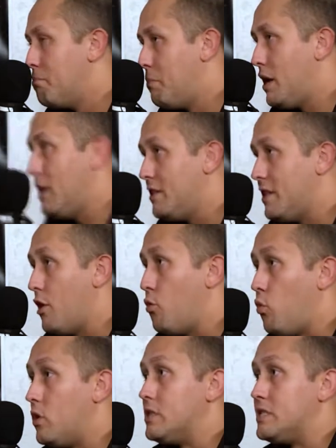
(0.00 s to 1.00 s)
But that
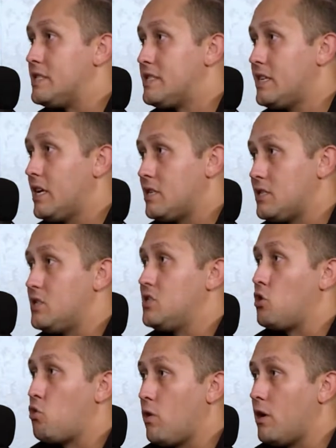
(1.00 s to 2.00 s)
1 6 is
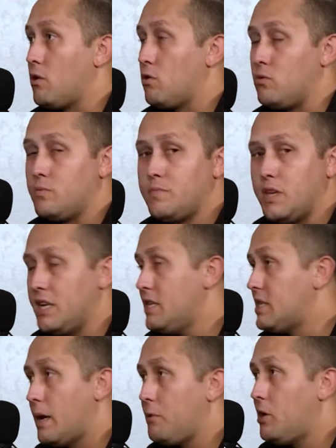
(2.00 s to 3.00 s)
critical.
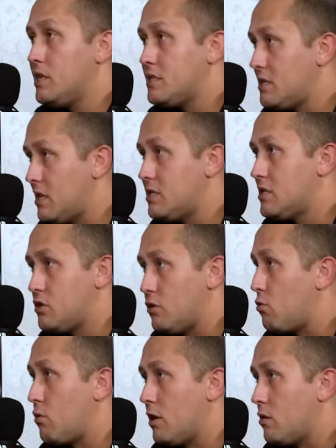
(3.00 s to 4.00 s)
Anytime you get 6s, they're
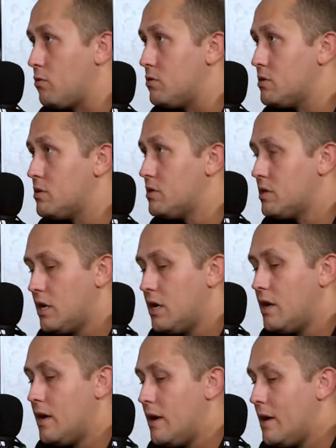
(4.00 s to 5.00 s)
criticals.
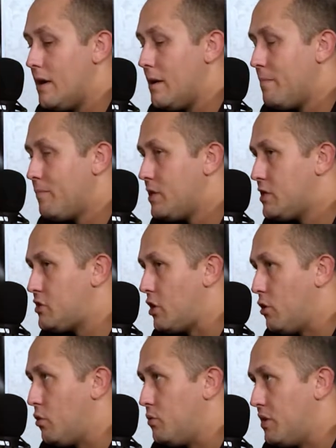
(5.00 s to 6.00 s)

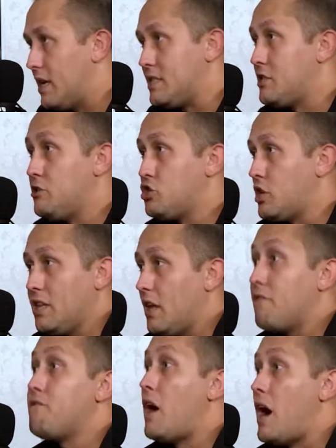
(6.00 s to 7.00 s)
So that's usually
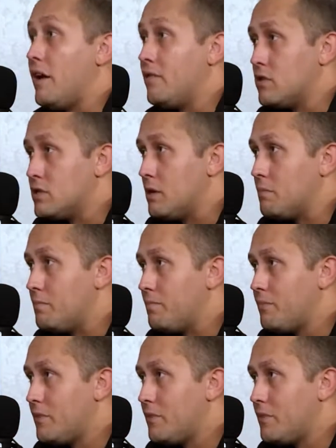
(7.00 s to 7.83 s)
like 5 or something.